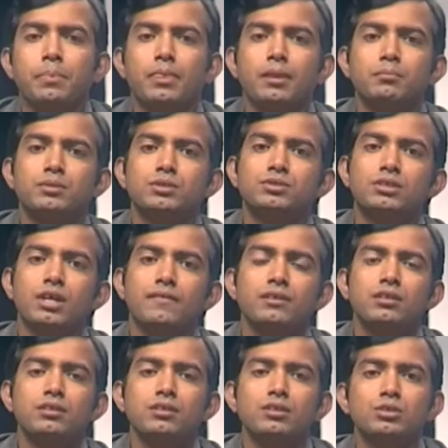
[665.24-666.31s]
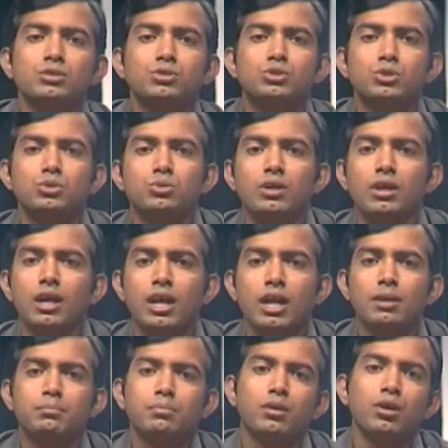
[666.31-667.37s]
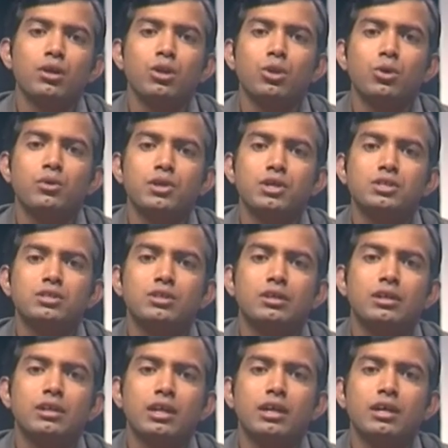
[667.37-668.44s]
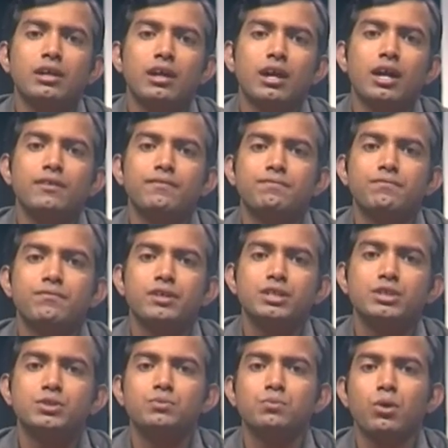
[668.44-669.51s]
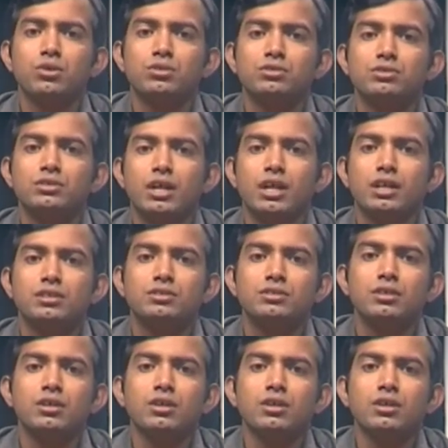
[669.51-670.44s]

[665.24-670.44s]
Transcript: Number 7, to help locate clay and fresh water sands.